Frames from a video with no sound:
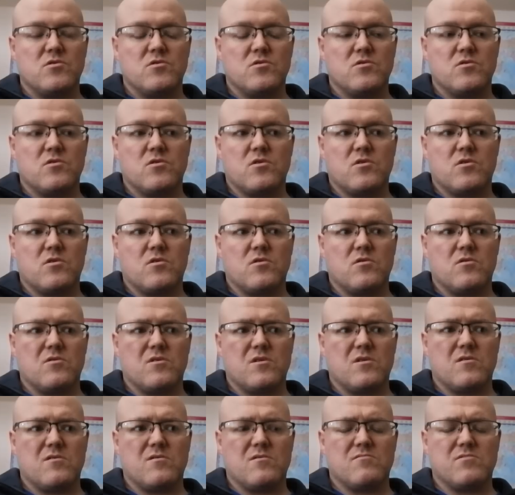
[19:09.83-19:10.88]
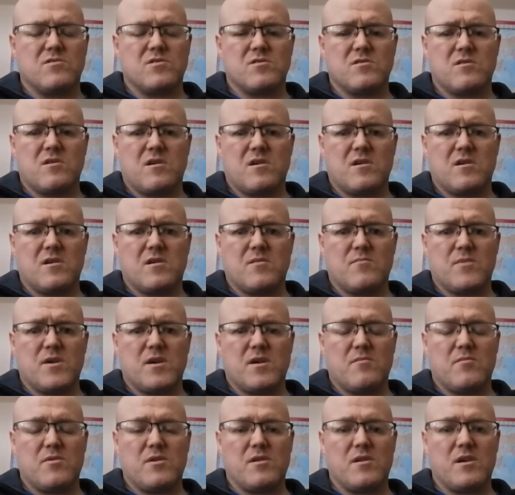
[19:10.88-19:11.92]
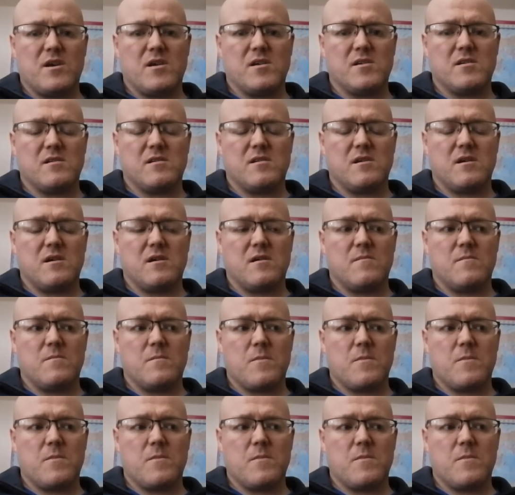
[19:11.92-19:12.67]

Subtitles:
No, I think it might have been less than that.